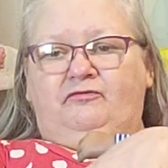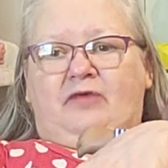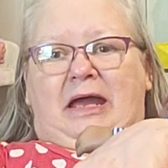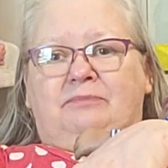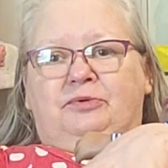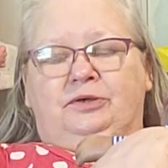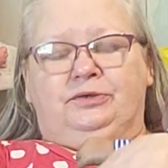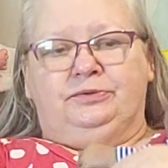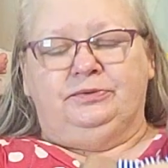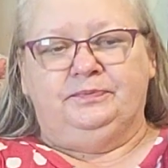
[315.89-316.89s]

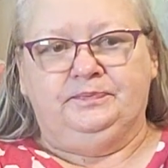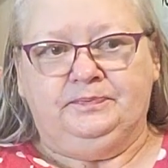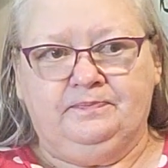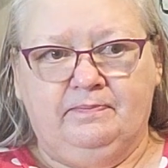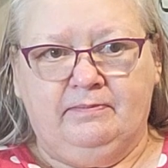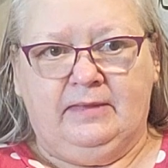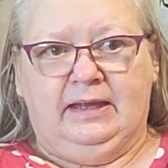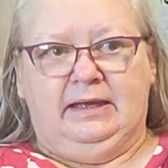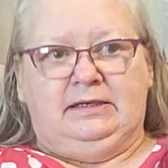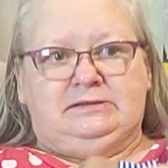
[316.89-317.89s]
fibro
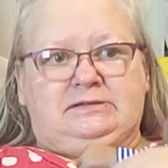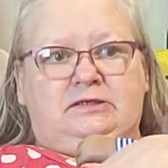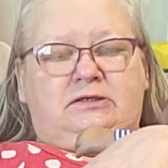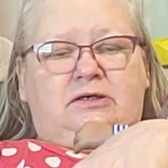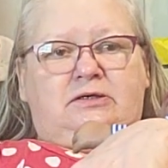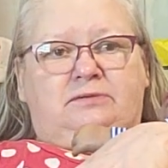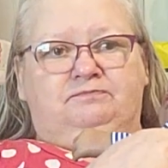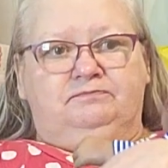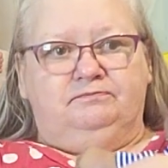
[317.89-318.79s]
it's a, a